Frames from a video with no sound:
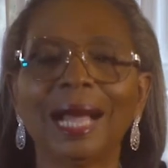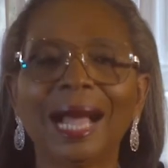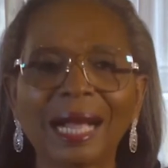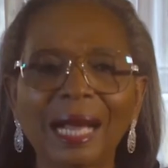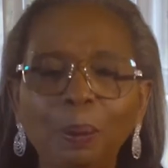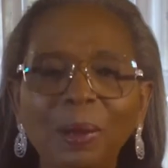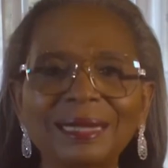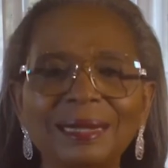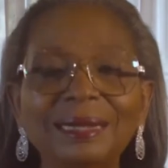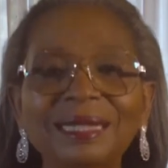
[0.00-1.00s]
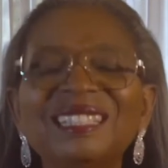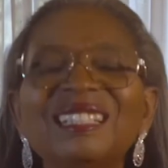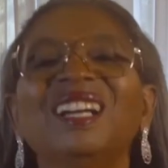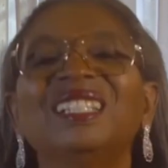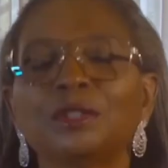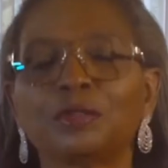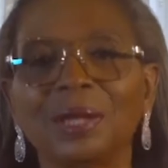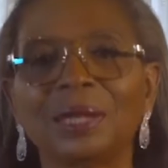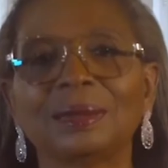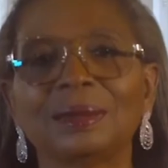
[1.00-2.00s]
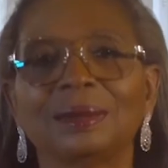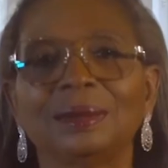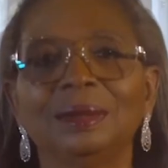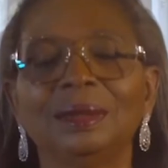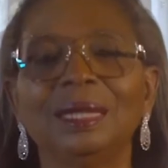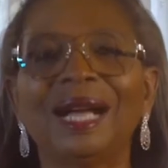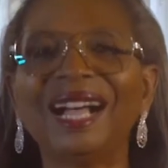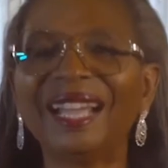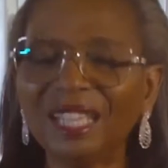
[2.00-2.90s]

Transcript: Our capacities are different. Our